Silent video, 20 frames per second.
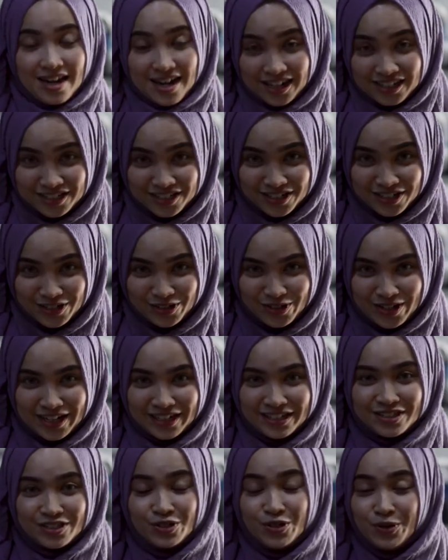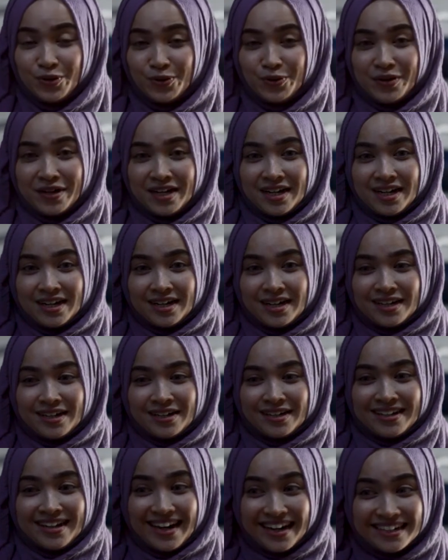ajar you guys. So
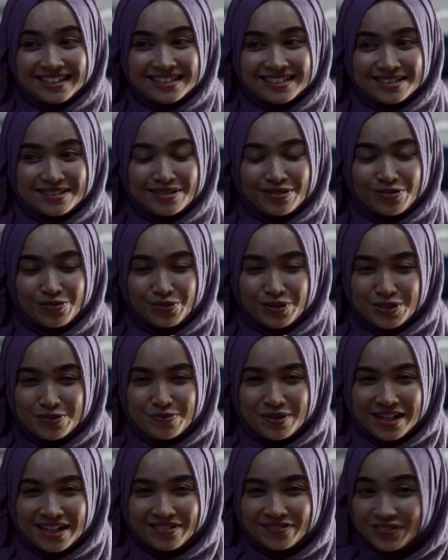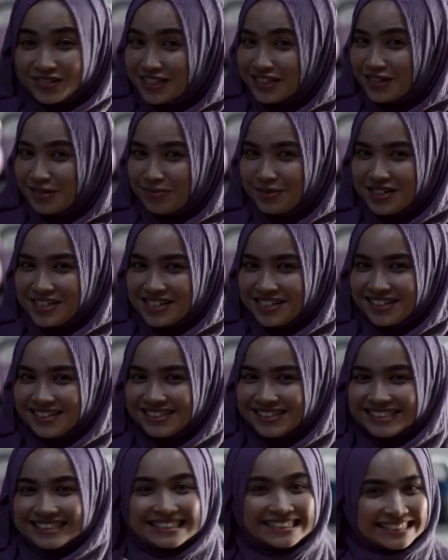guys, wish me luck for this
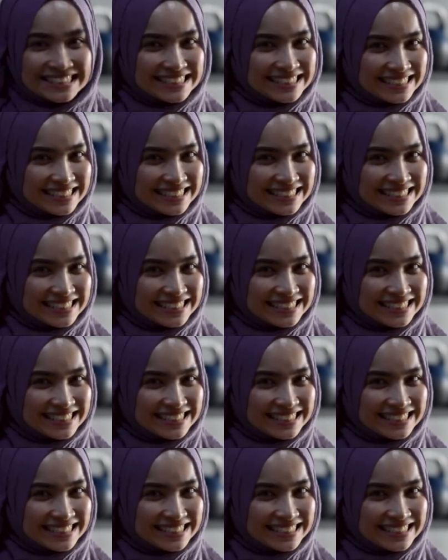competition.